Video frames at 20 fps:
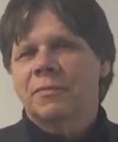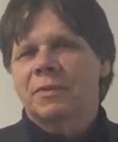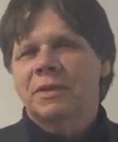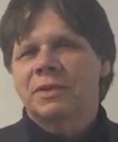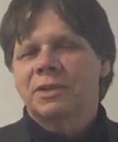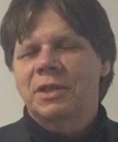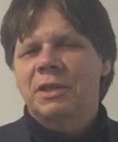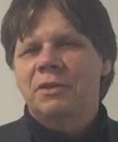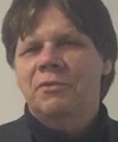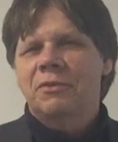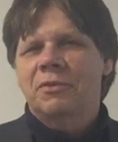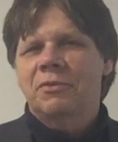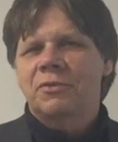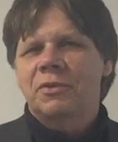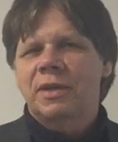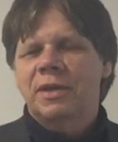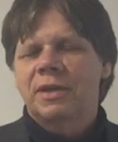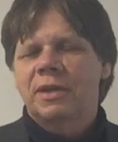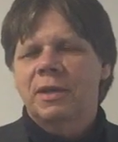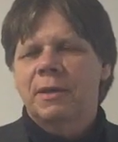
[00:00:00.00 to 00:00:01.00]
And Jesus
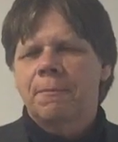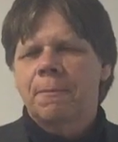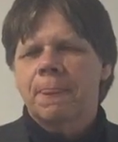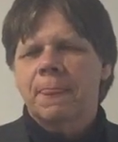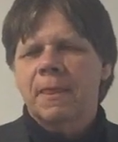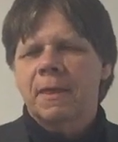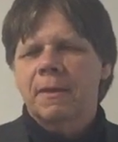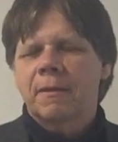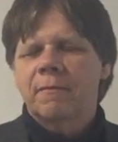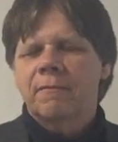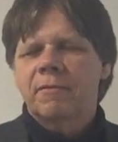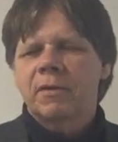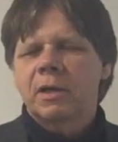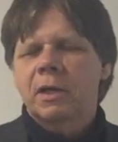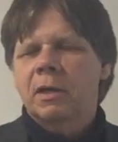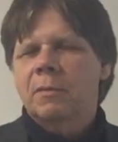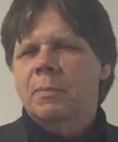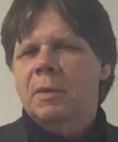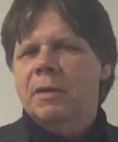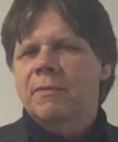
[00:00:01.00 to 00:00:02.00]
said, uh,
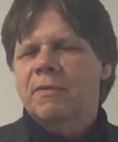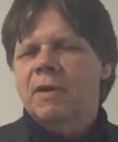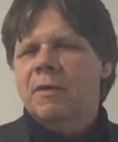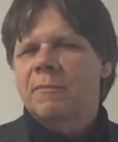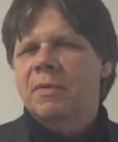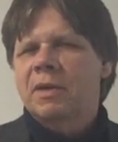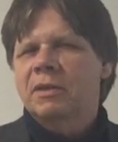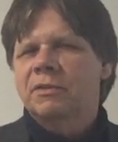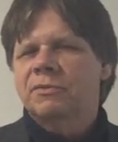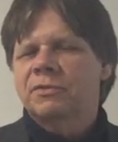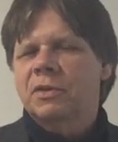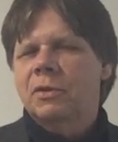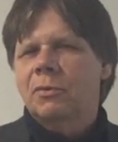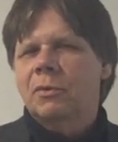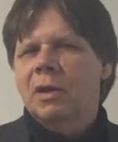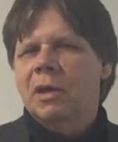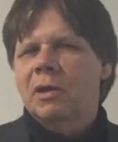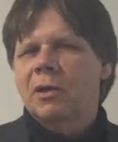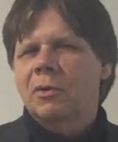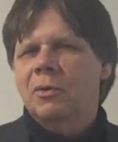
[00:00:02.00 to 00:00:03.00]
Philip, have I been so
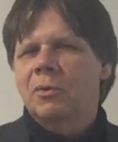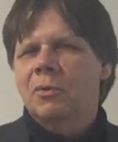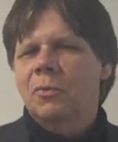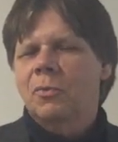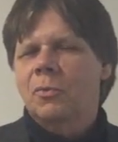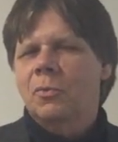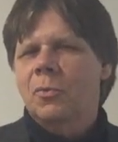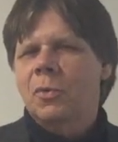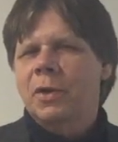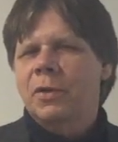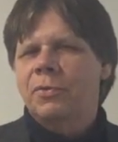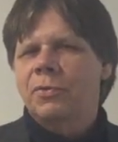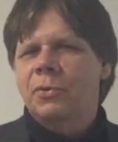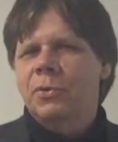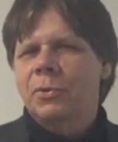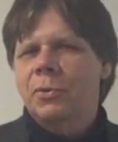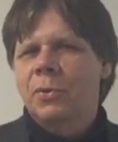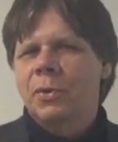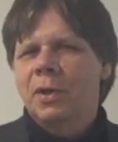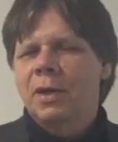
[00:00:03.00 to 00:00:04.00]
long with
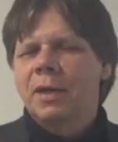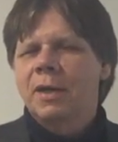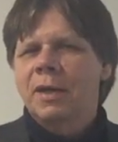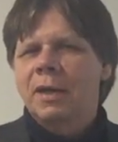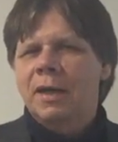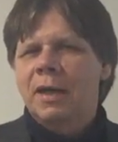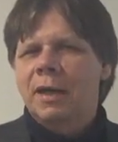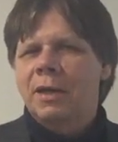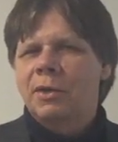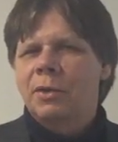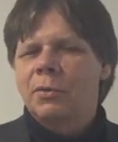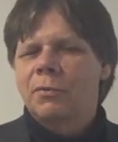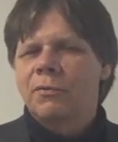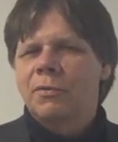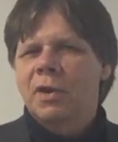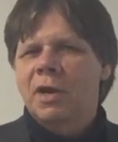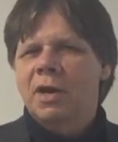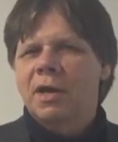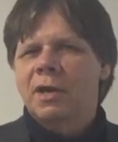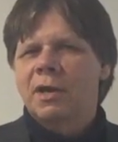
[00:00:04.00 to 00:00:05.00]
you and you've
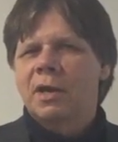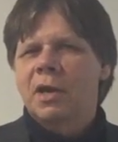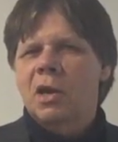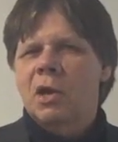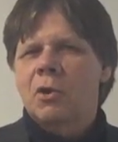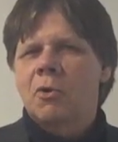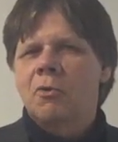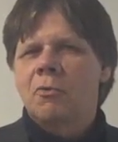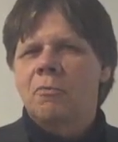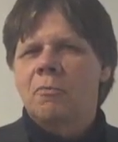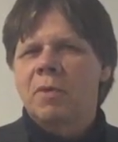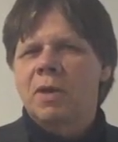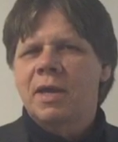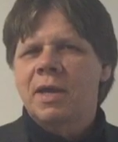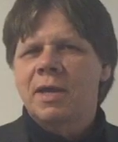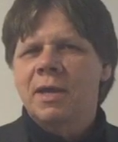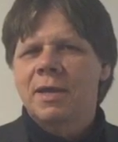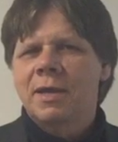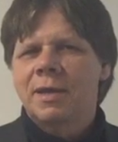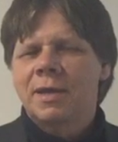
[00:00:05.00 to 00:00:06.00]
not known
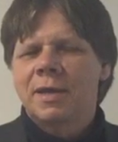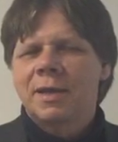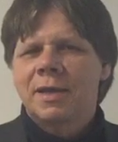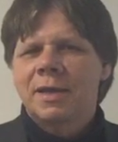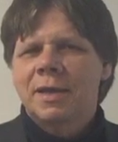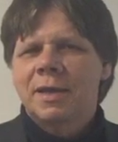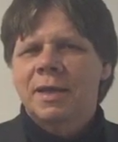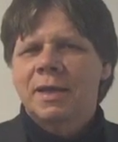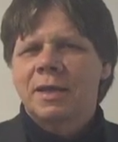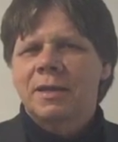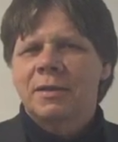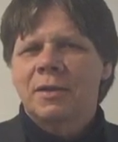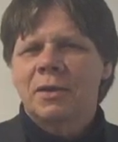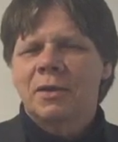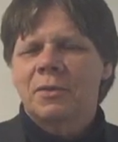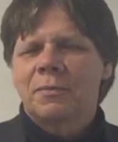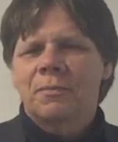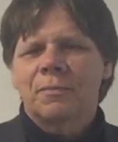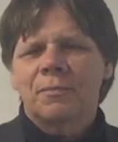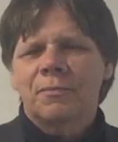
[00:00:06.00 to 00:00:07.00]
me?
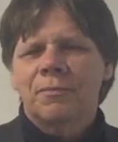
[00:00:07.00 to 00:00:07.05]
Uh,